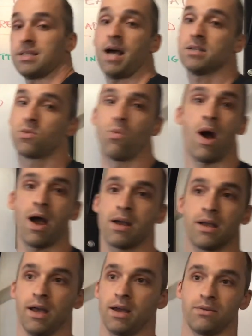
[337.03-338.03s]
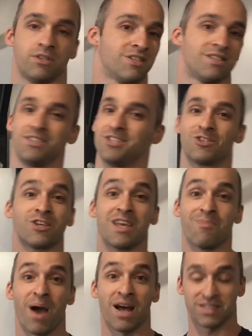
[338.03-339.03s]
to ask why again. You just
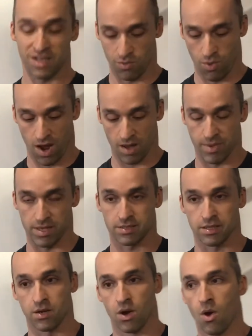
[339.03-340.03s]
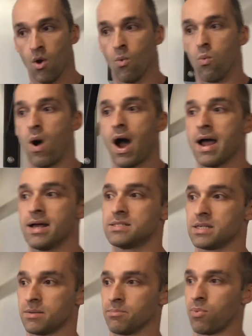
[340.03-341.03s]
keep asking why, basically. Why
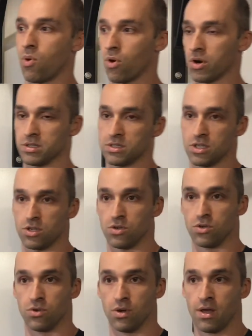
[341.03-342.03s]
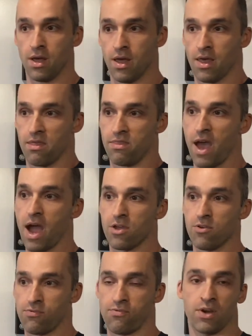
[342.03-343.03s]
is it important to you
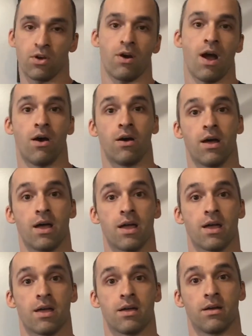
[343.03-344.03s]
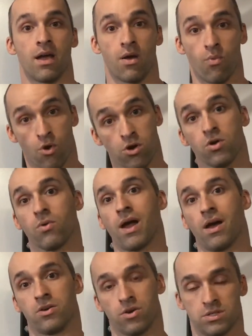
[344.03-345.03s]
that you figure out a
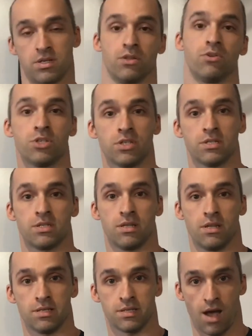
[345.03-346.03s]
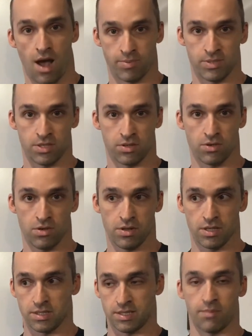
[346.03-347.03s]
workaround or a solution to this obstacle,
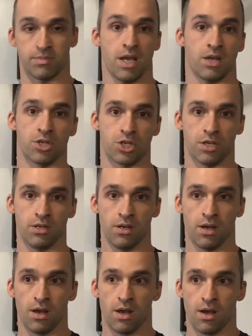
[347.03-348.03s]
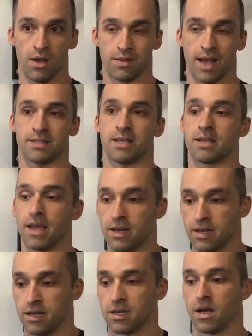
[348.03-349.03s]
this temptation? That's
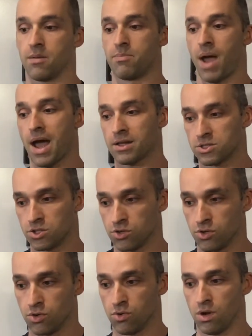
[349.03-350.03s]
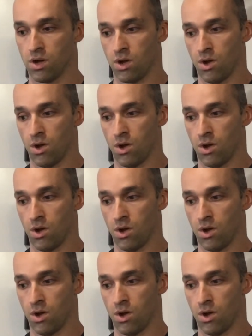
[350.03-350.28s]
again gonna come back to